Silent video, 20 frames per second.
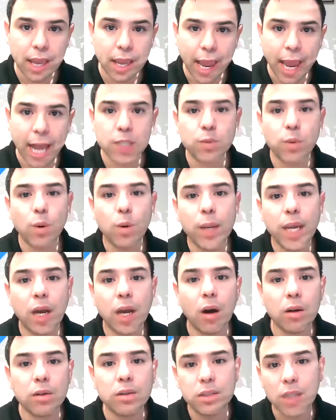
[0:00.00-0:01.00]
as what we
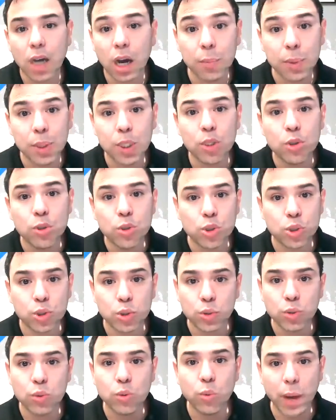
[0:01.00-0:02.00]
call
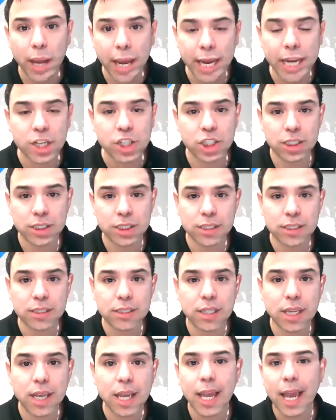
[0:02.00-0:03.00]
W-2 wages,
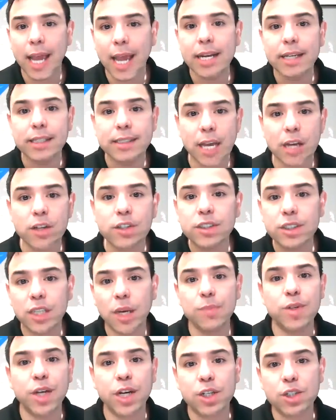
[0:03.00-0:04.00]
and is now
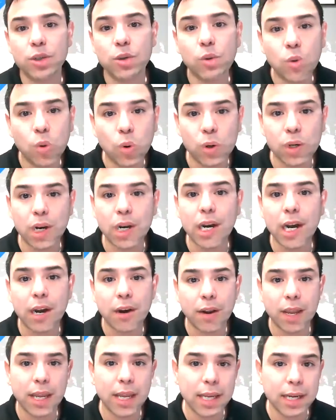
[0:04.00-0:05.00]
subject to
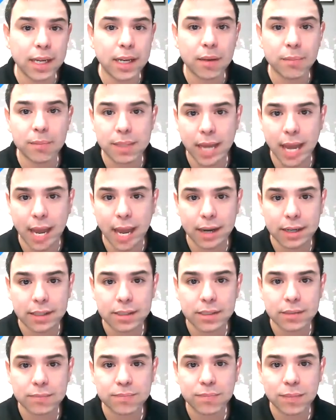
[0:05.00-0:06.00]
ordinary income
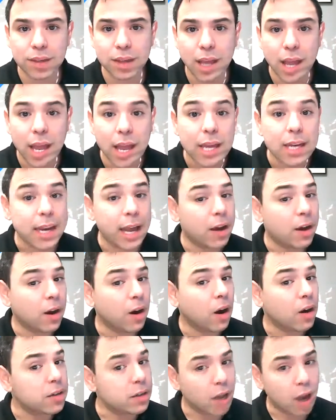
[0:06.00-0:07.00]
tax. Now,
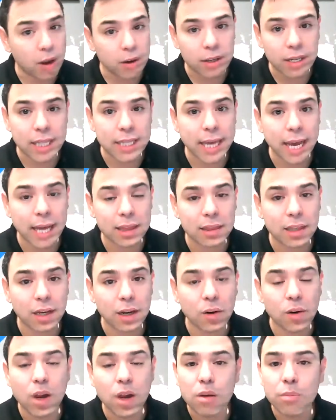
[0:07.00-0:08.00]
not only that
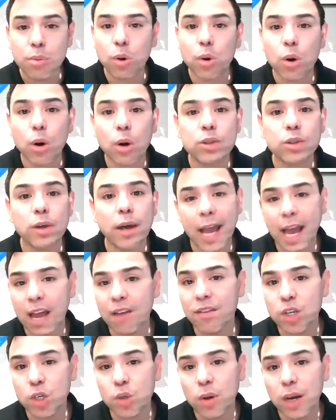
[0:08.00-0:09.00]
though, but we're also
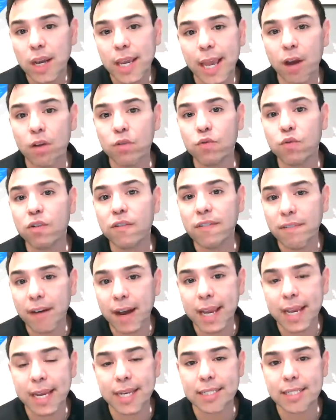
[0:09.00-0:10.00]
having to account for
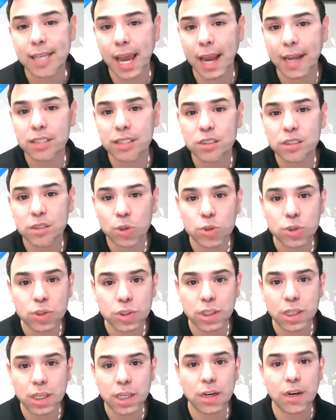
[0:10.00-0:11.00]
FICA tax, Social
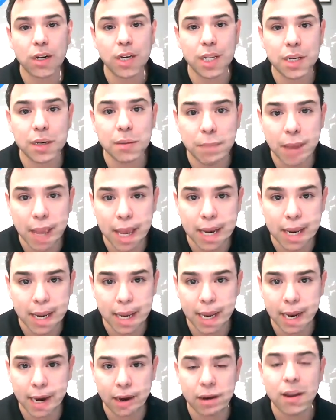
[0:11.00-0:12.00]
Security, and
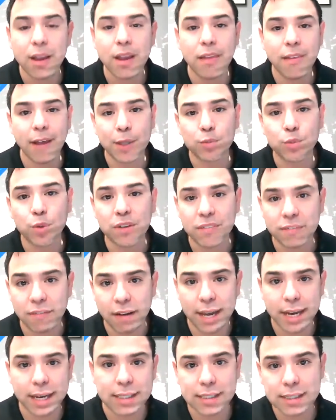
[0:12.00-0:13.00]
Medicare. That's what
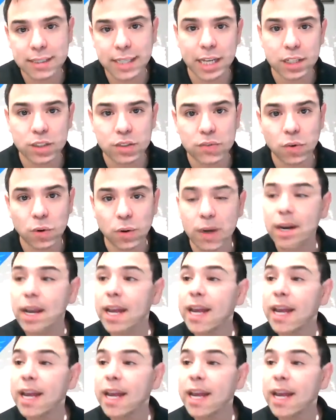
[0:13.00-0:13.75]
FICA stands for.